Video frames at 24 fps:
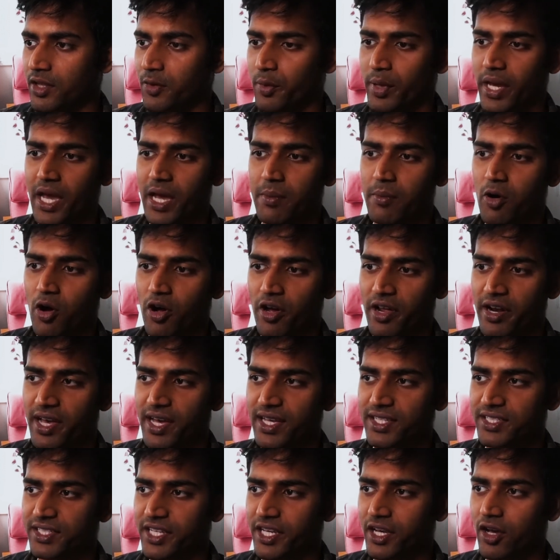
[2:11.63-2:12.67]
The way I'm
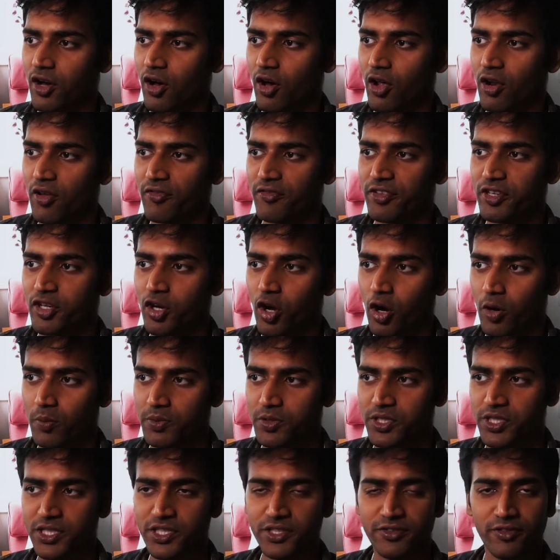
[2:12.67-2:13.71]
organizing all of the
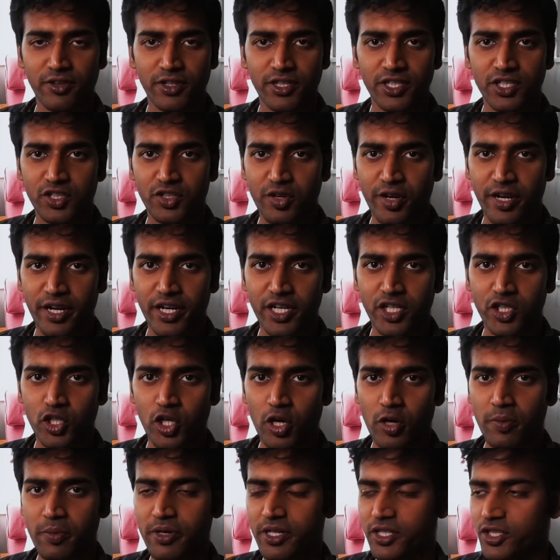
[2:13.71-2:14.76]
options for this training
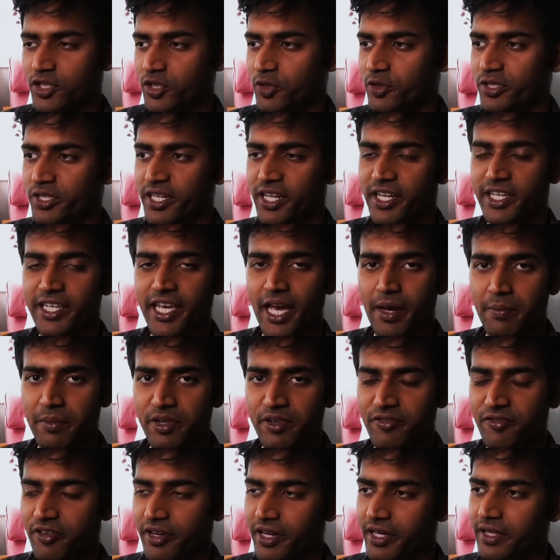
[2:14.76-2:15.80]
job is using a
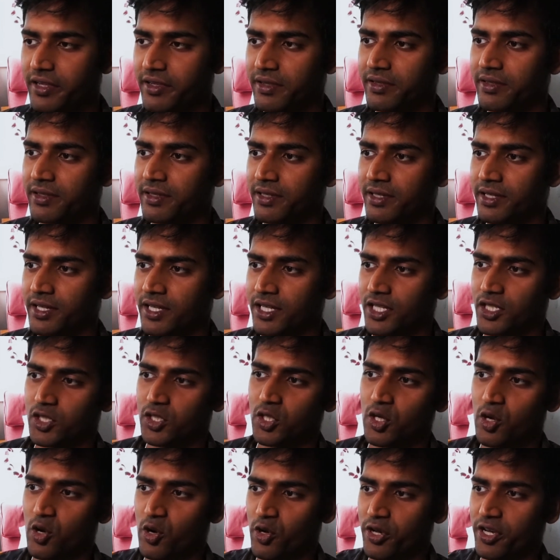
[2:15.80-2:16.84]
YAML file.
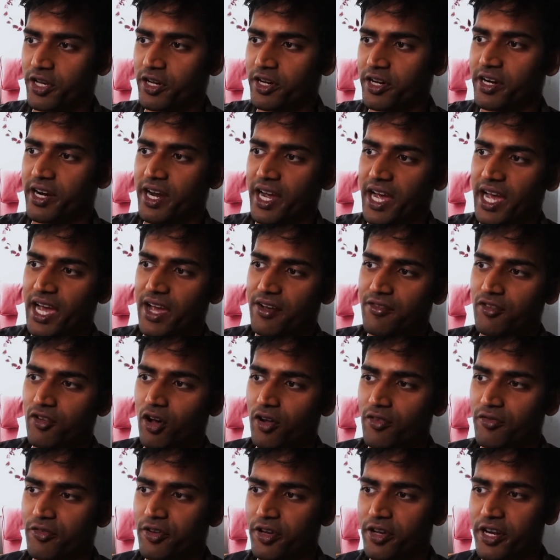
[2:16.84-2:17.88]
So here I
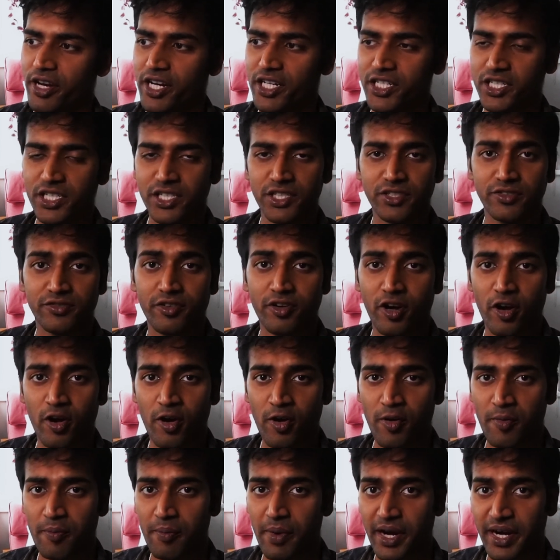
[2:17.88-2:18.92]
have configurations
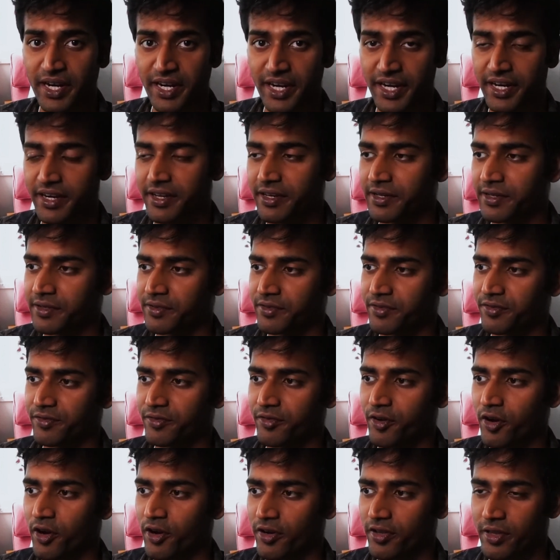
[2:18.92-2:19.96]
for my data,
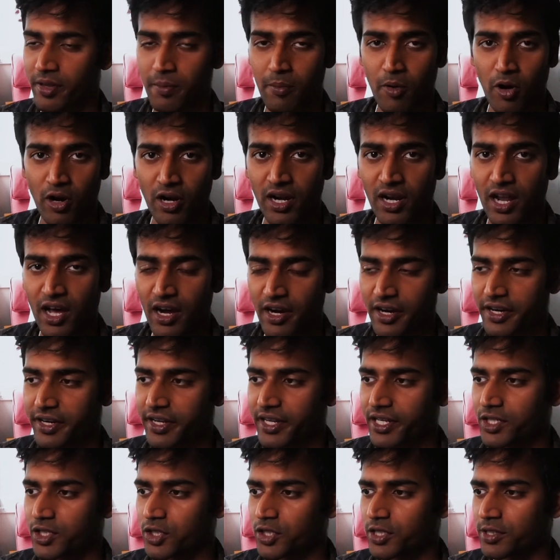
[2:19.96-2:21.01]
for the model
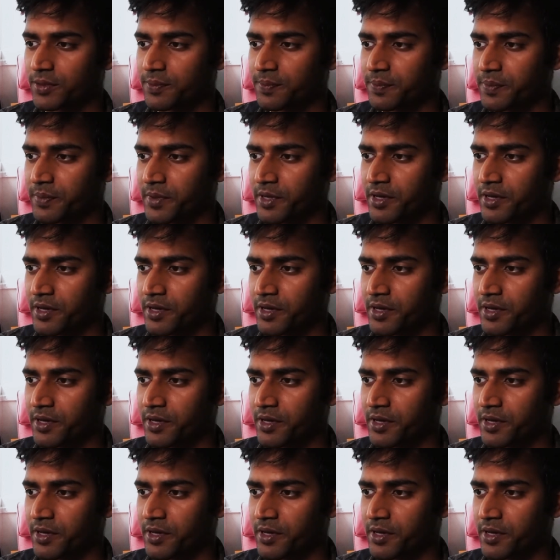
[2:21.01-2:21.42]
architecture,